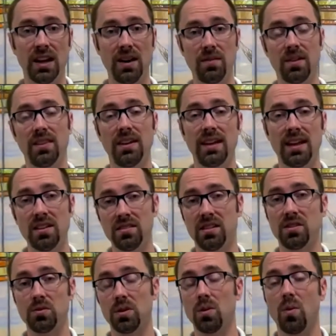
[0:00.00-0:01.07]
everything else
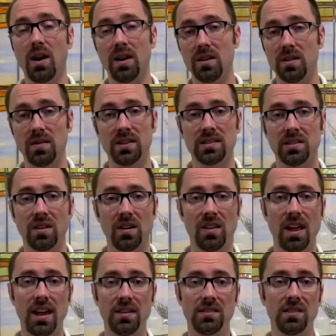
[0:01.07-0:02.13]
that's required of us in our
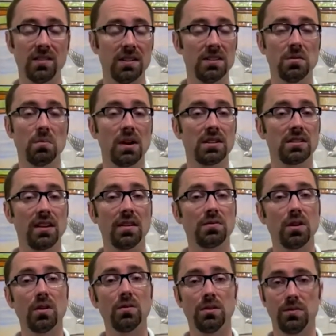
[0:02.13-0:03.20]
lives, there isn't much left
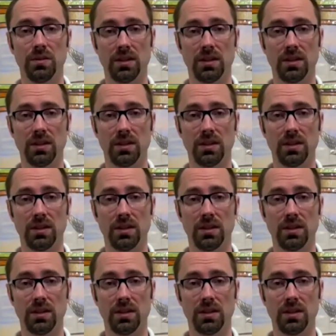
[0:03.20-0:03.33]
over for